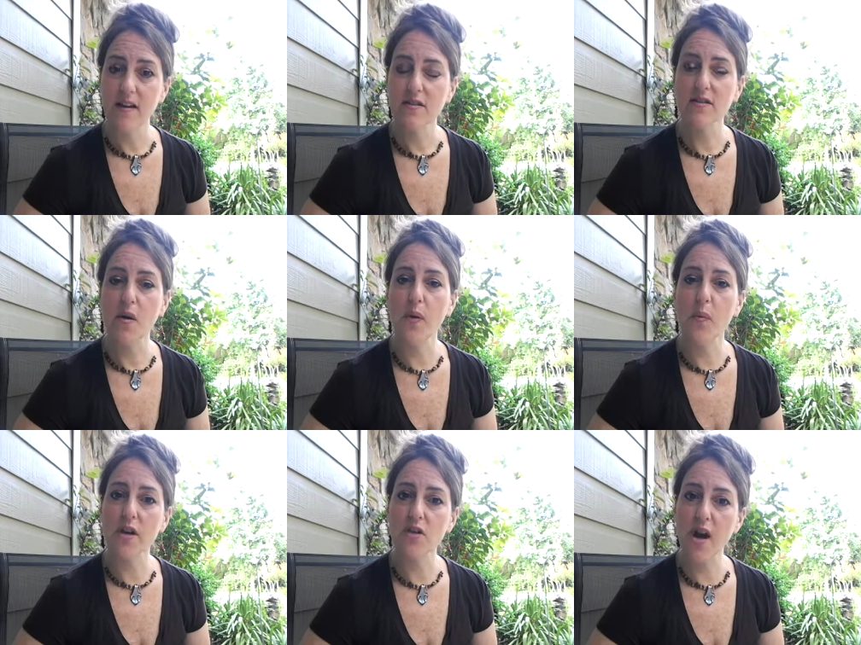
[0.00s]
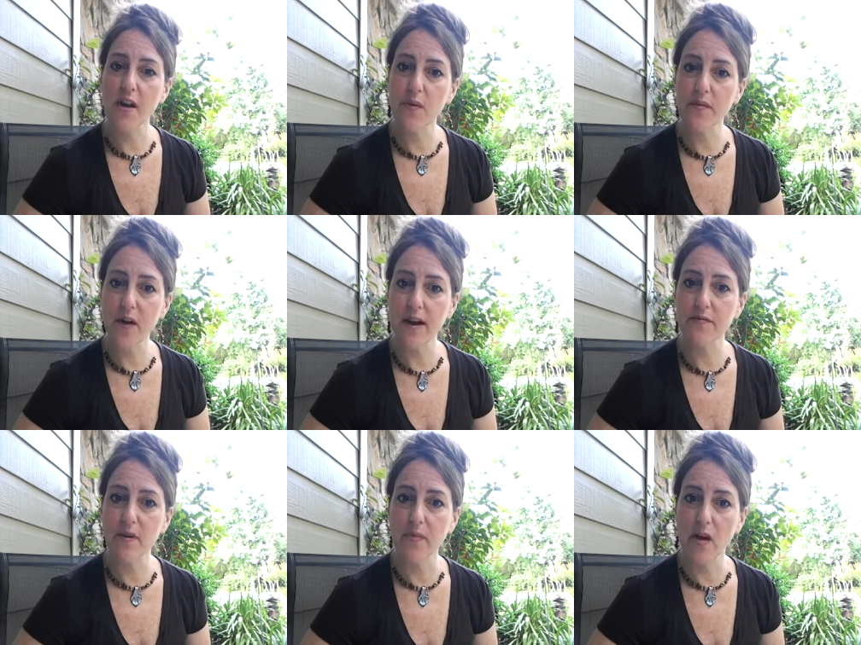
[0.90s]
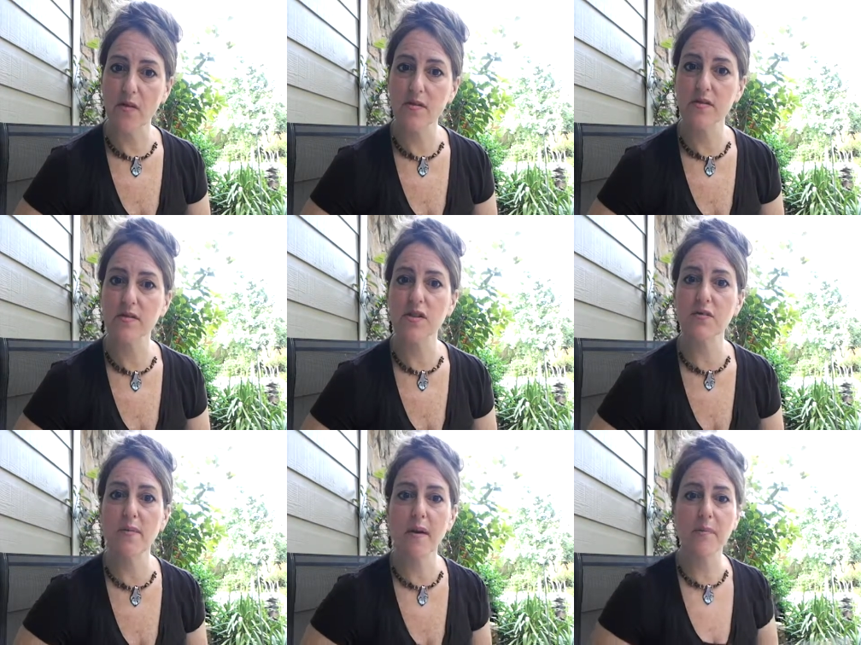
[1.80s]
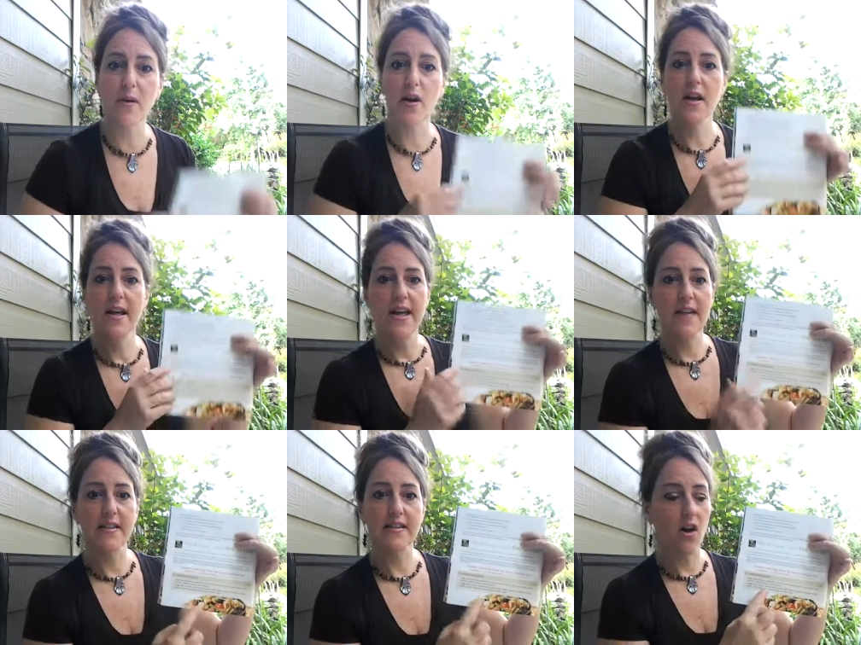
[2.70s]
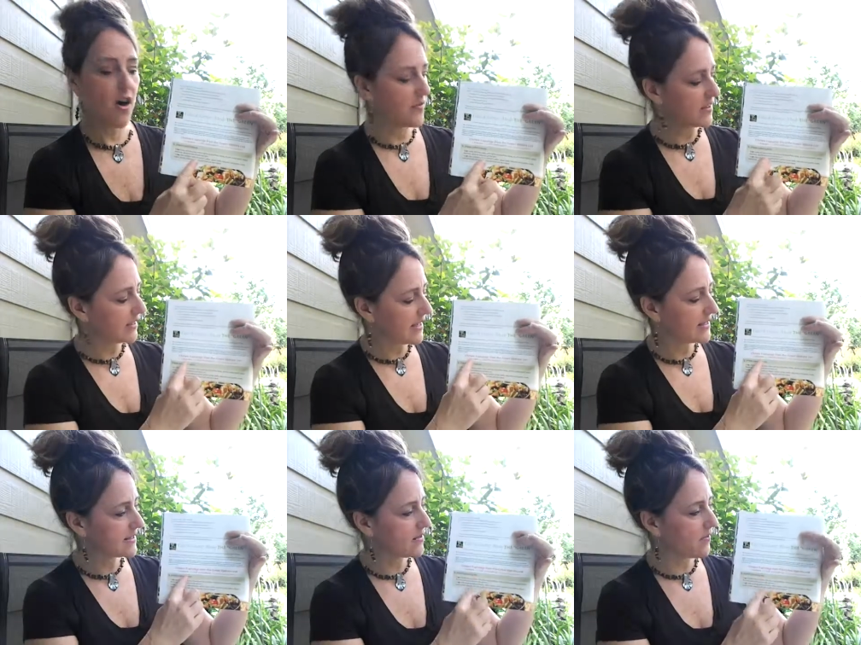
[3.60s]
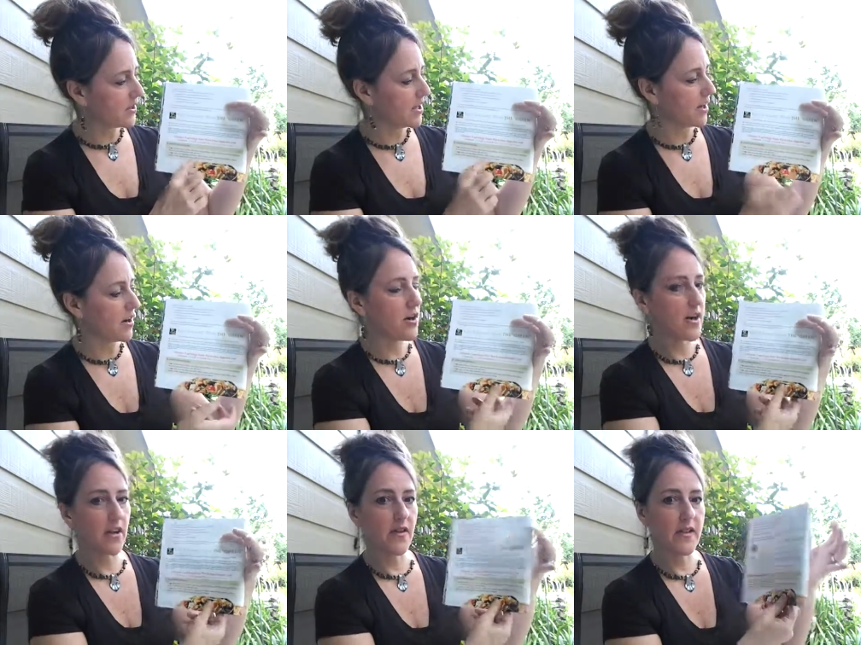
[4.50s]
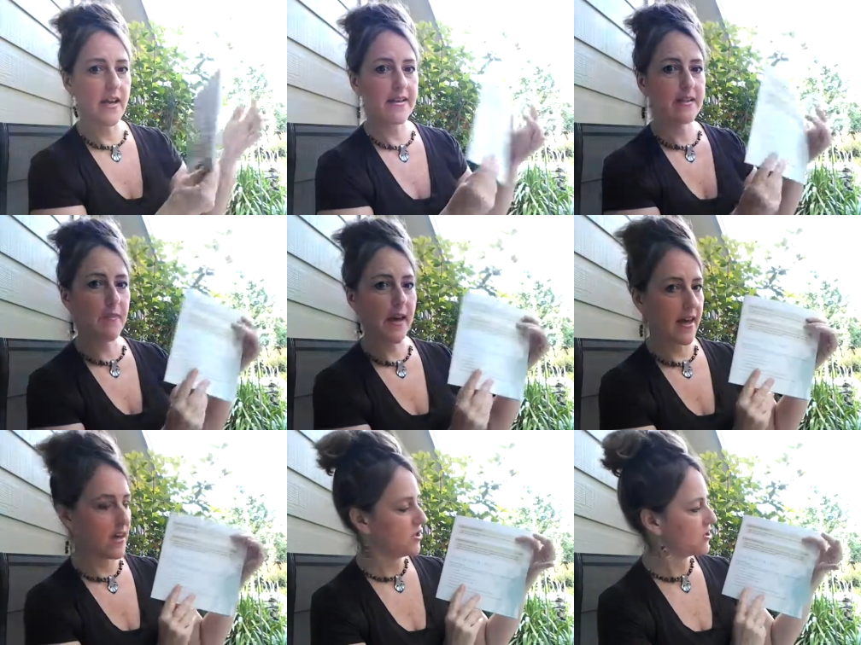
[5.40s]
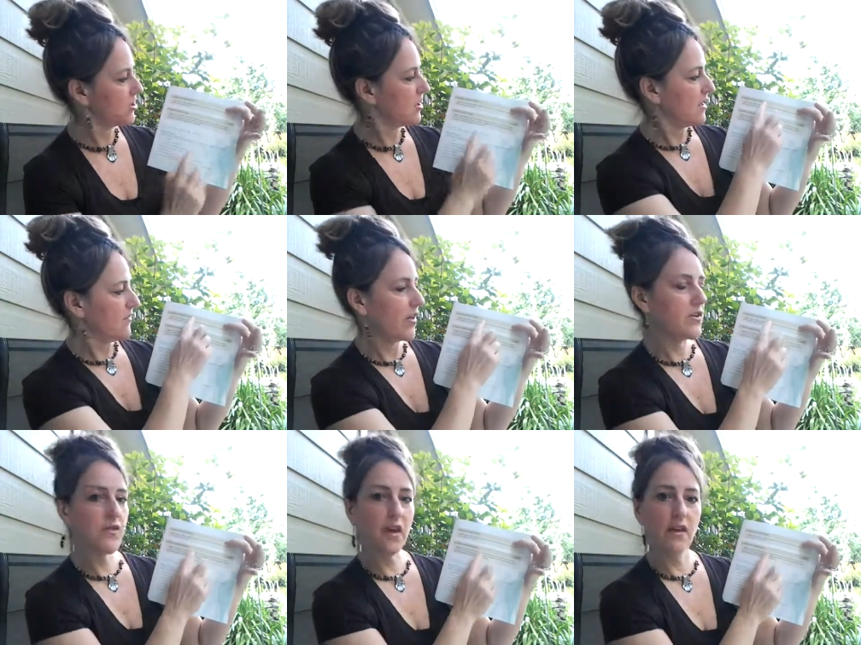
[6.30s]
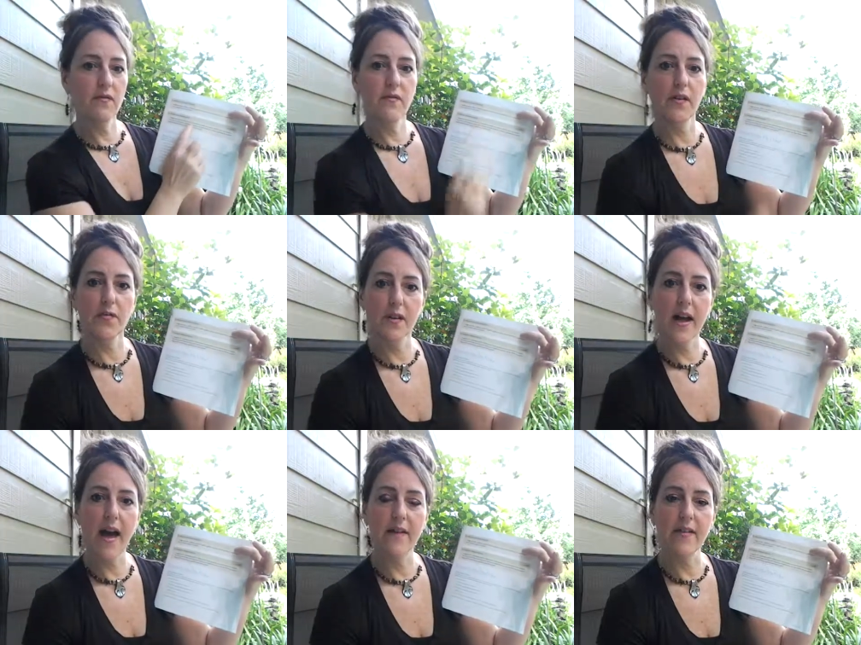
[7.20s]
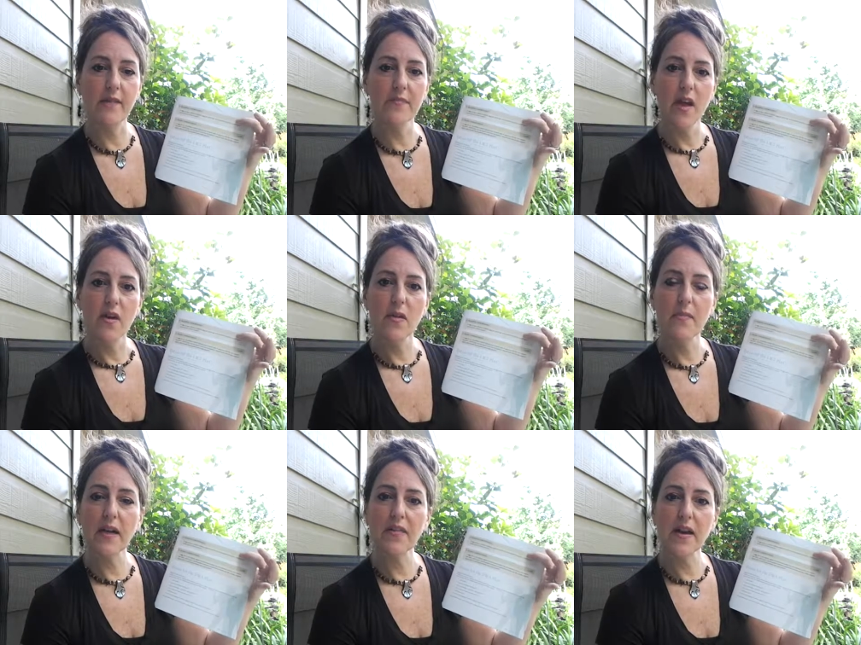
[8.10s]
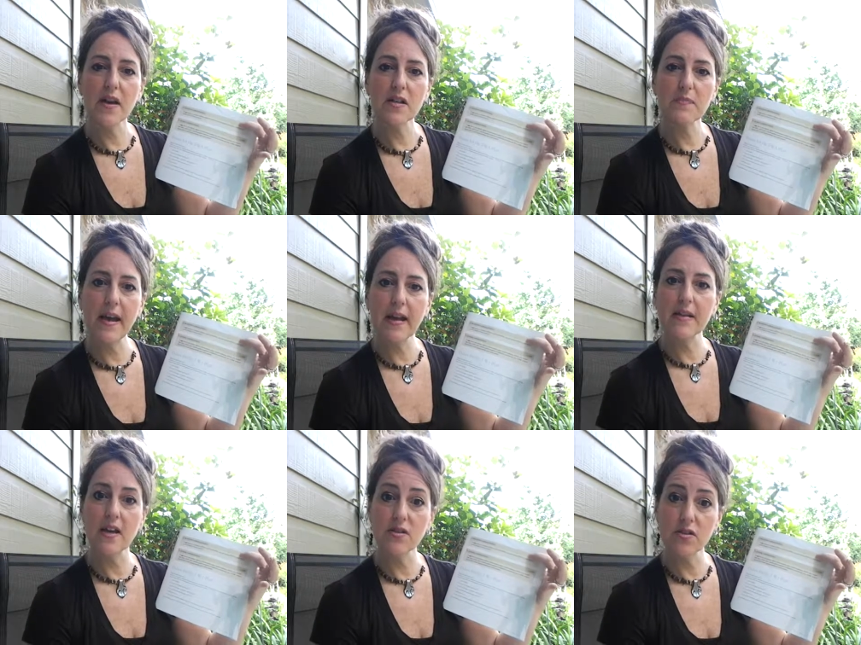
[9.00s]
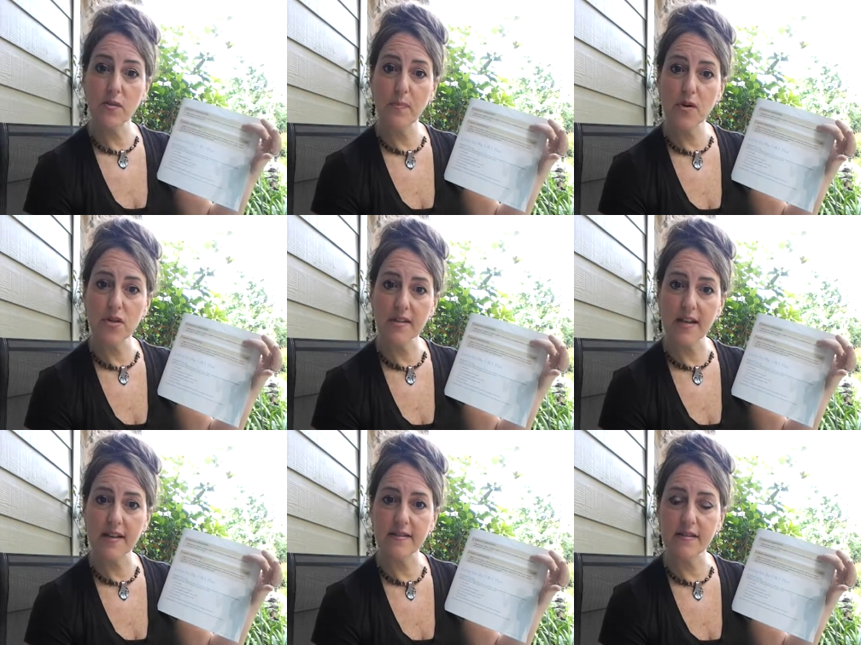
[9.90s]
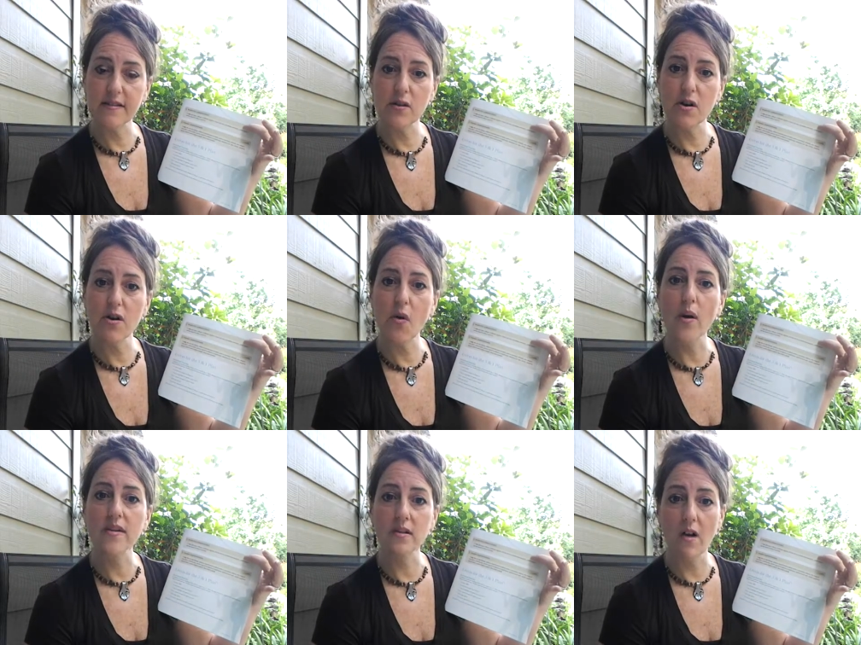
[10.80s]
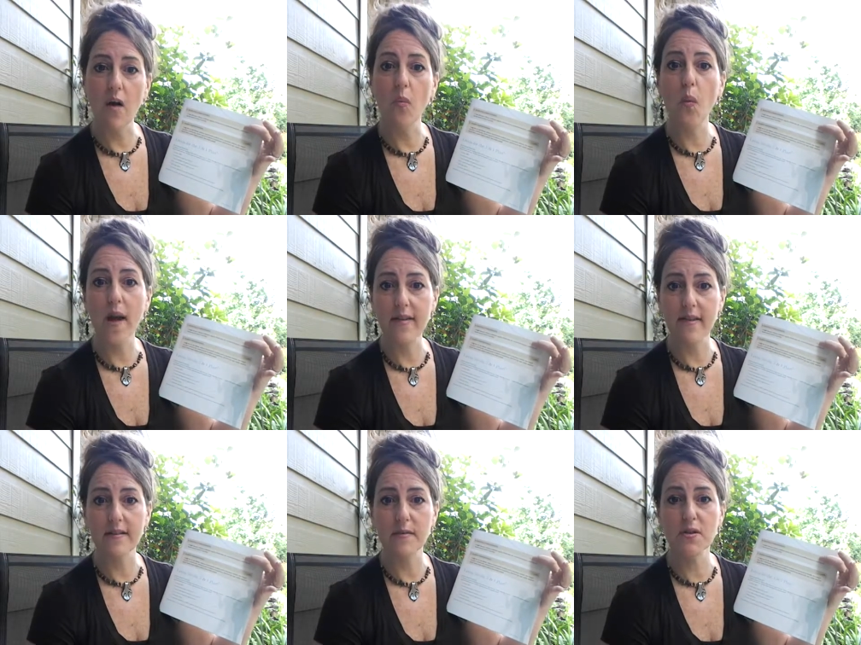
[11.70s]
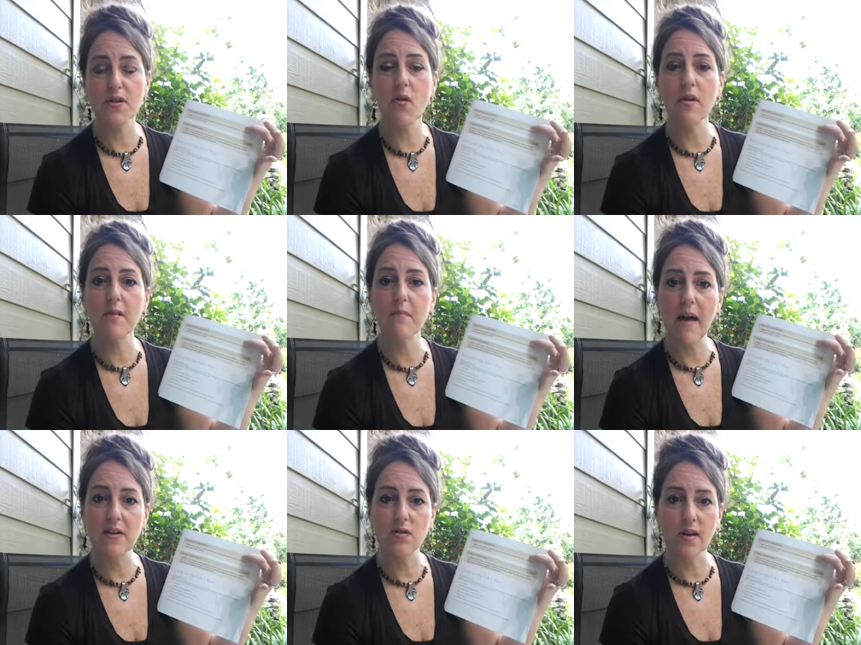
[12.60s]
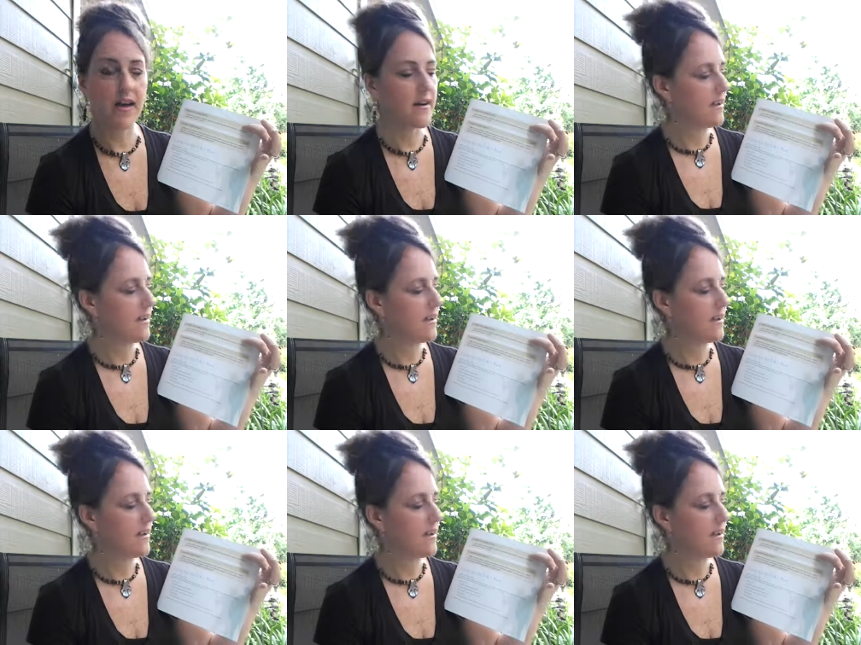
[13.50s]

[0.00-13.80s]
So we want to try to refrain from those. So just remember, if it's on the list over here and on the next page, then you can feel free to have it. The big thing here is paying attention to the portion sizes. So you're going to not weigh this, but you're going to measure it.